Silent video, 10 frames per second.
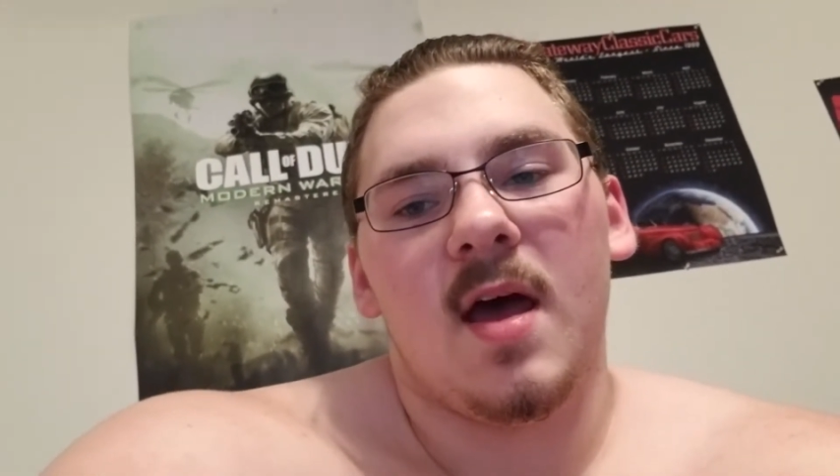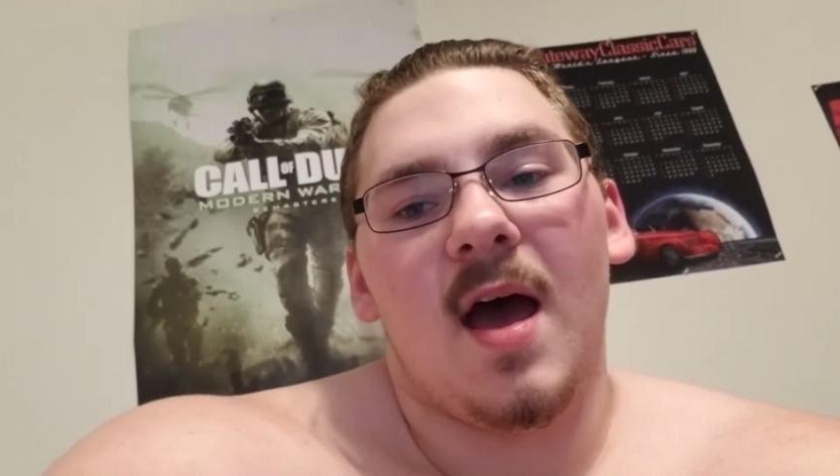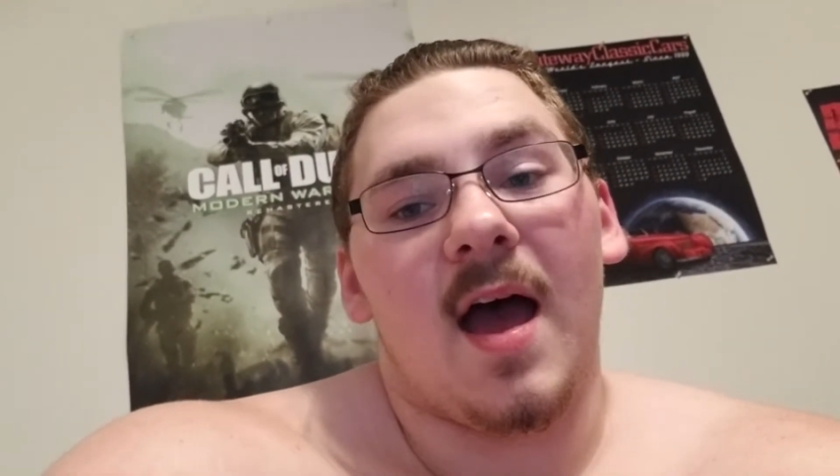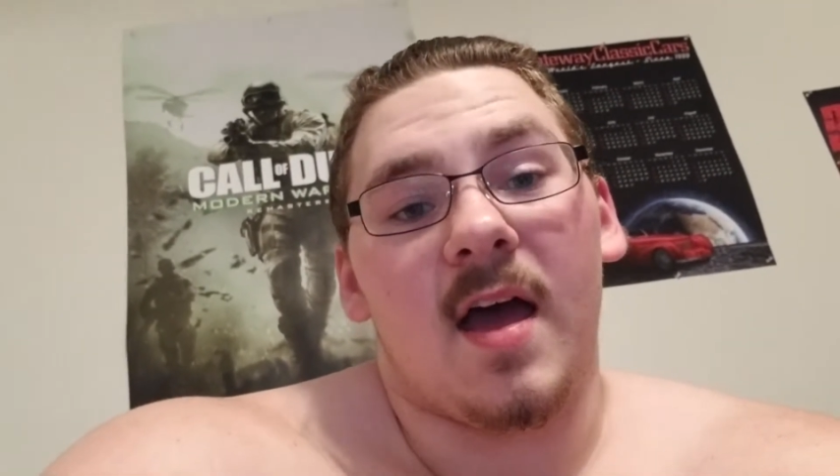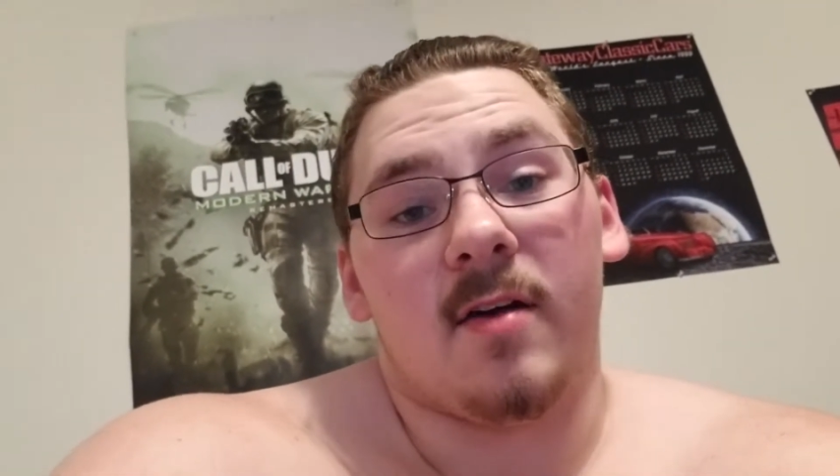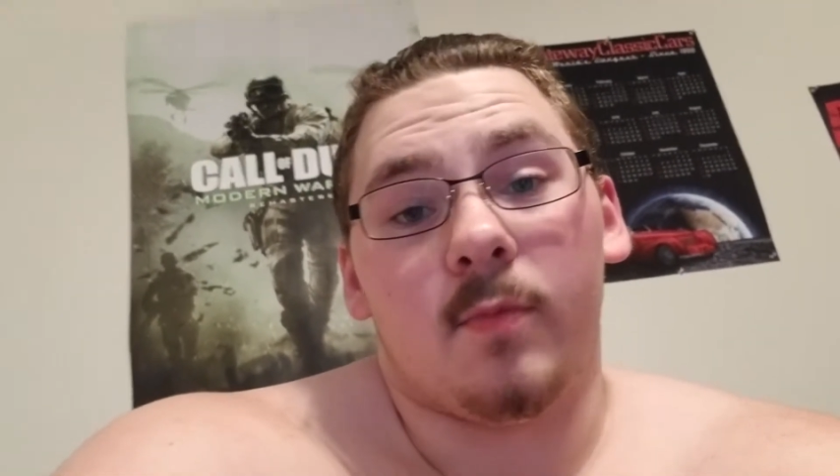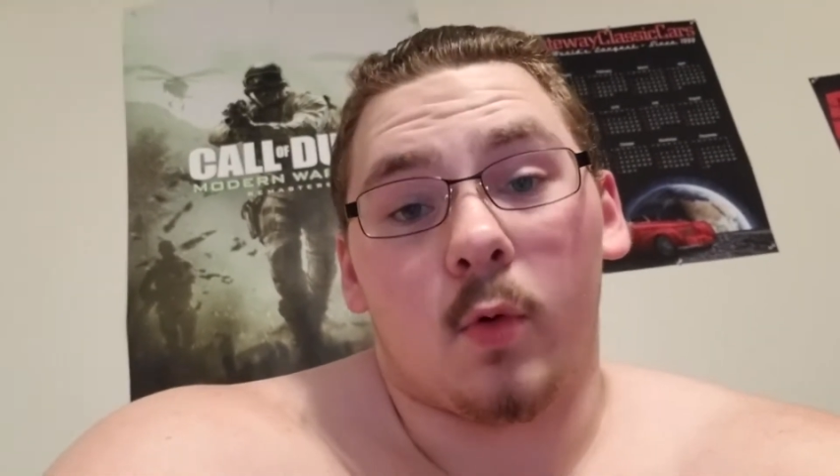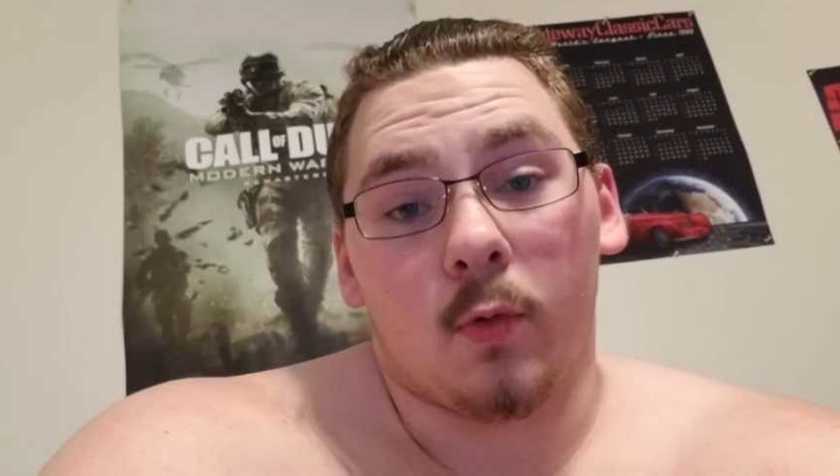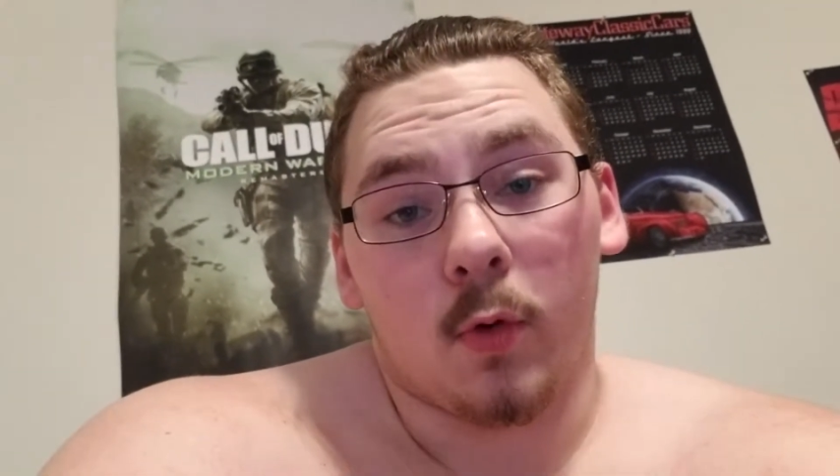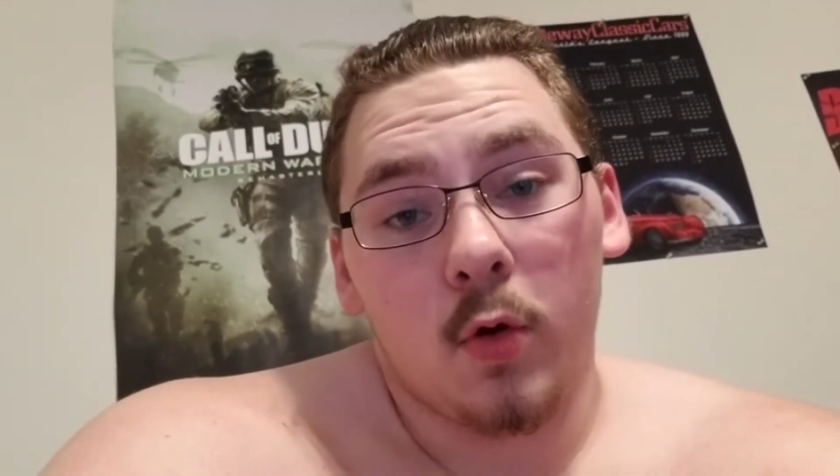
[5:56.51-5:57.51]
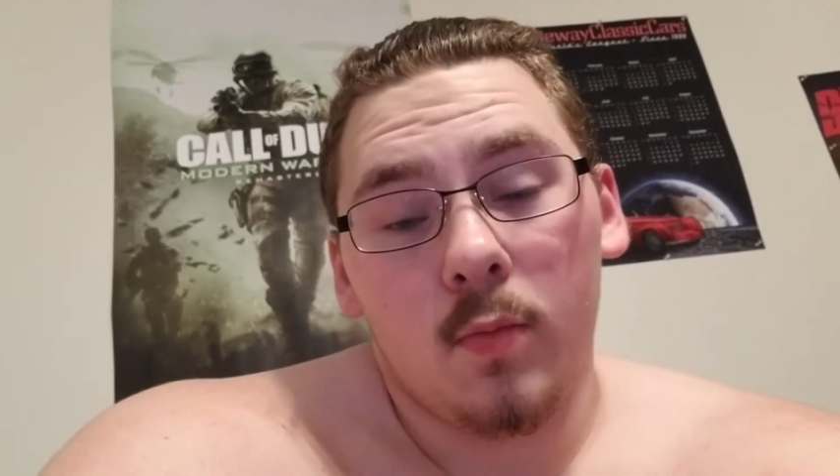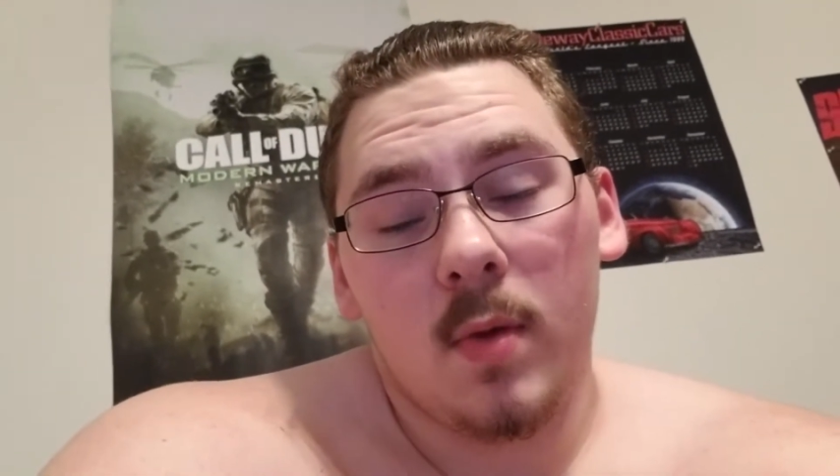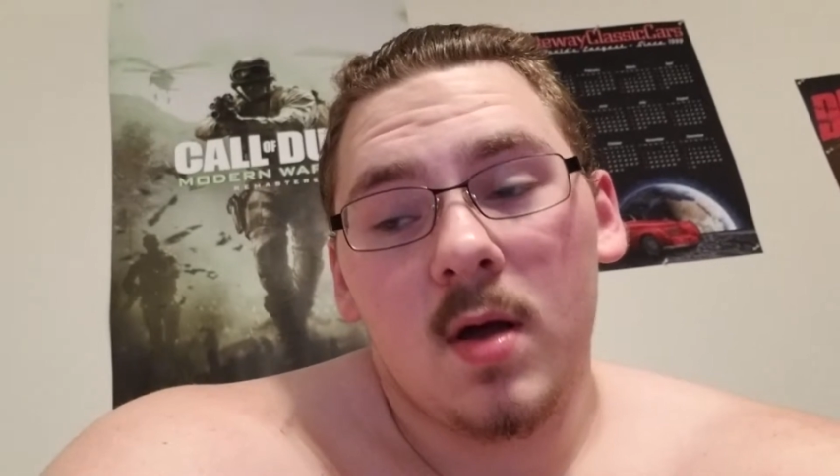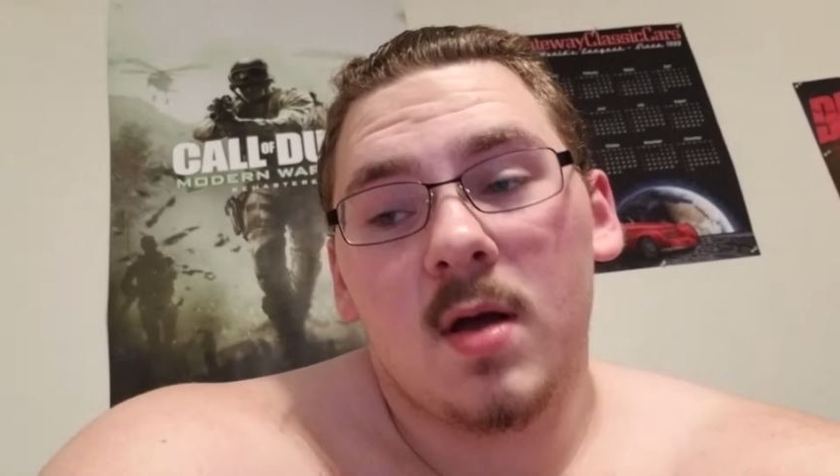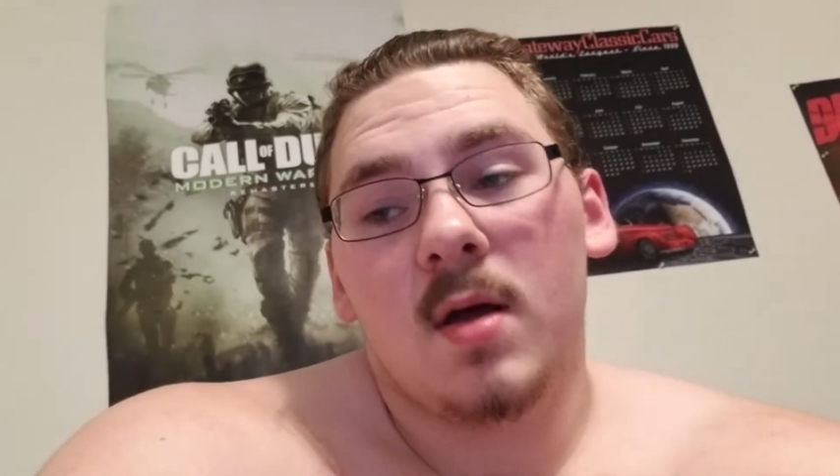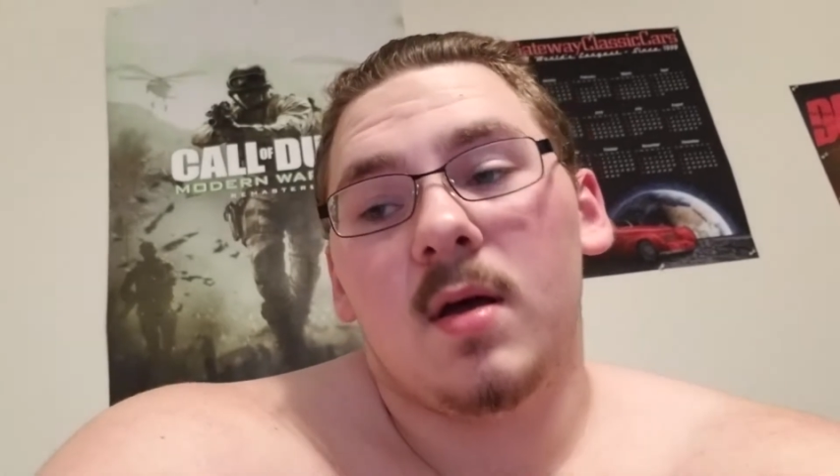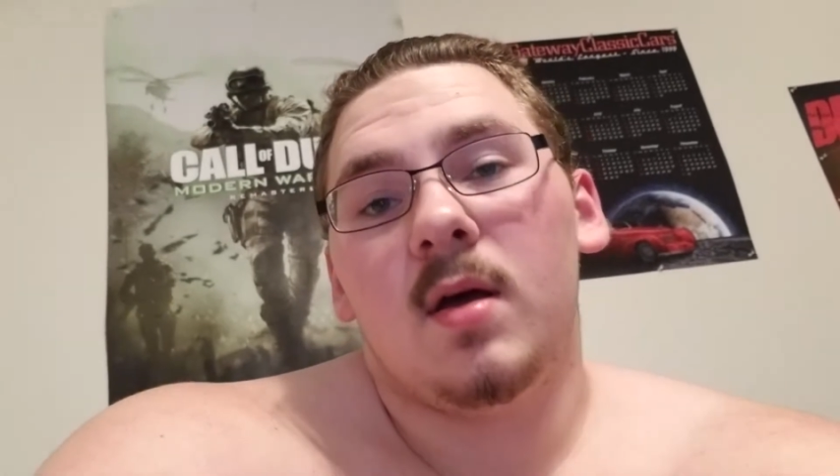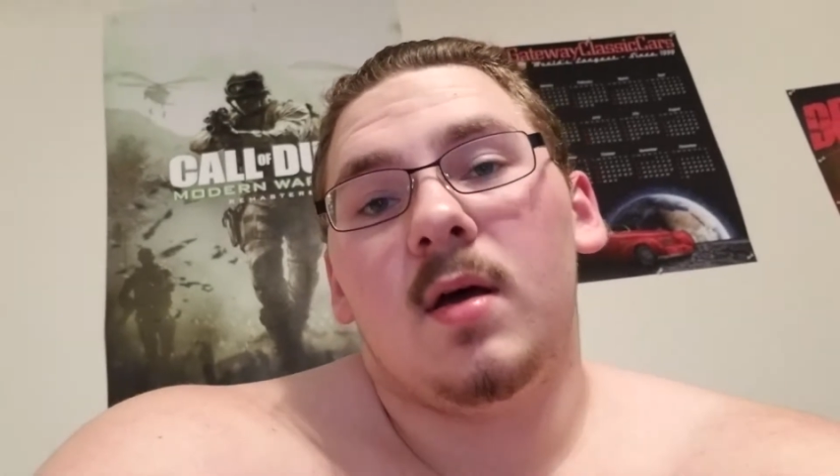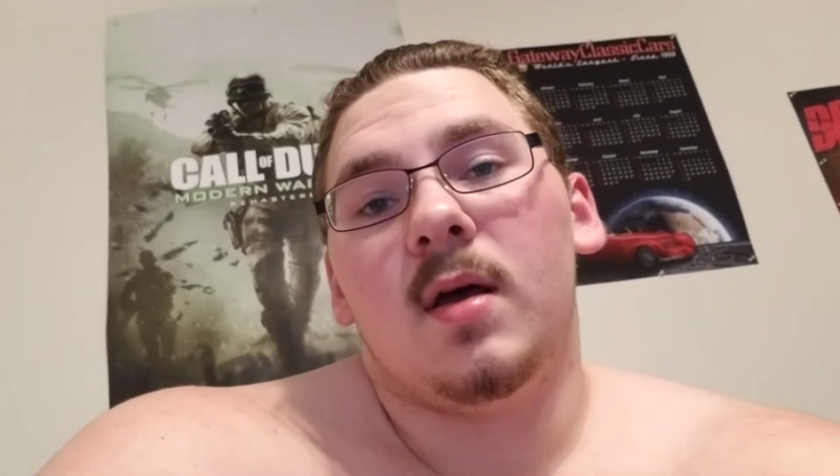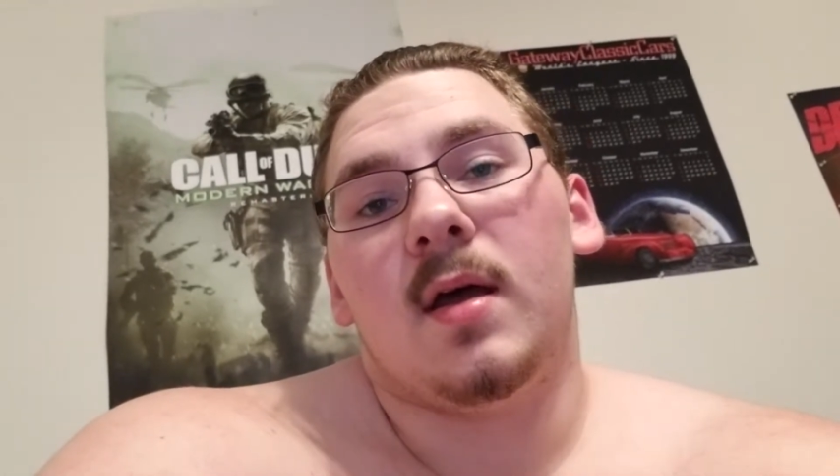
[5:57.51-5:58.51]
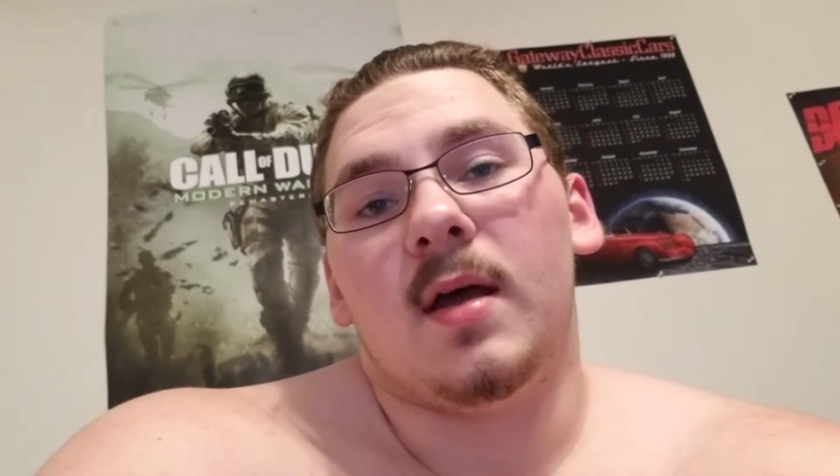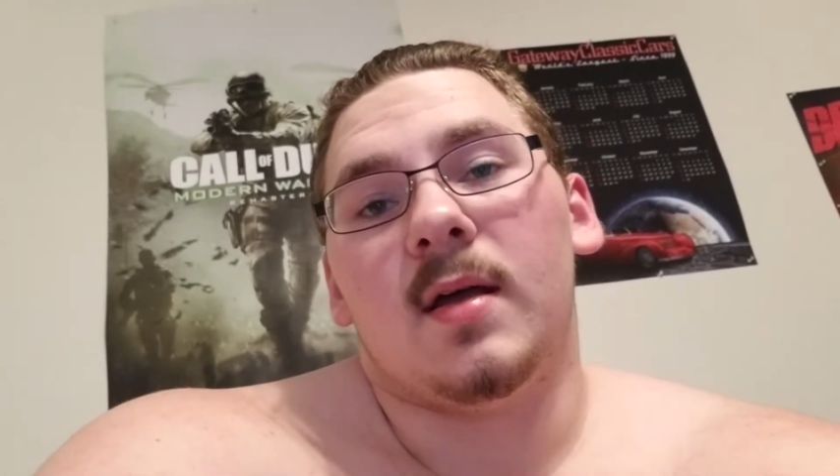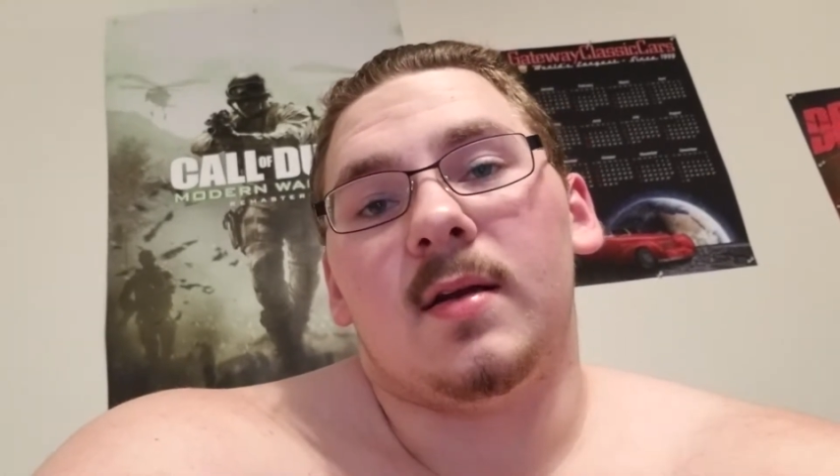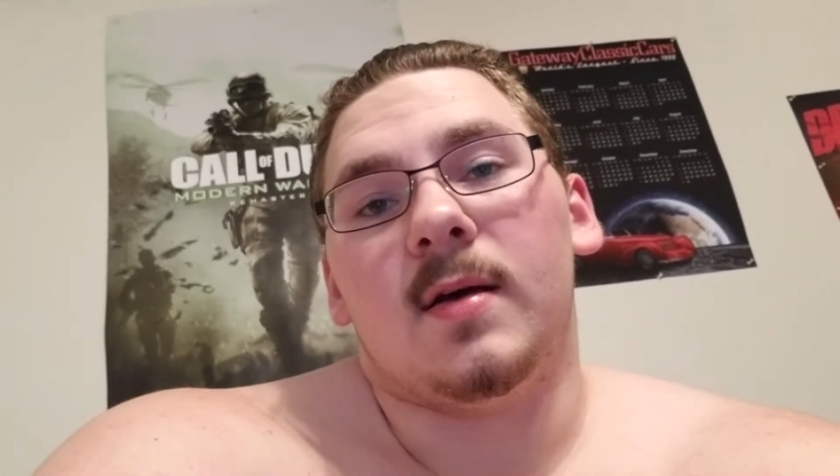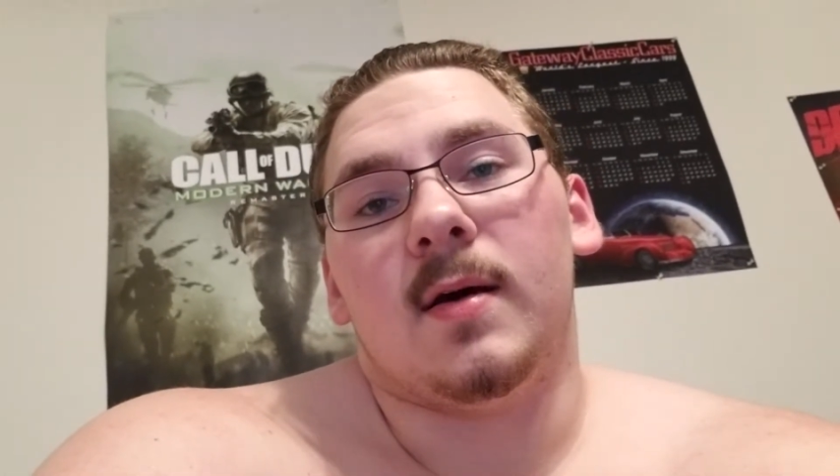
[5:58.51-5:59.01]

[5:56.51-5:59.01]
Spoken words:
I have more room, and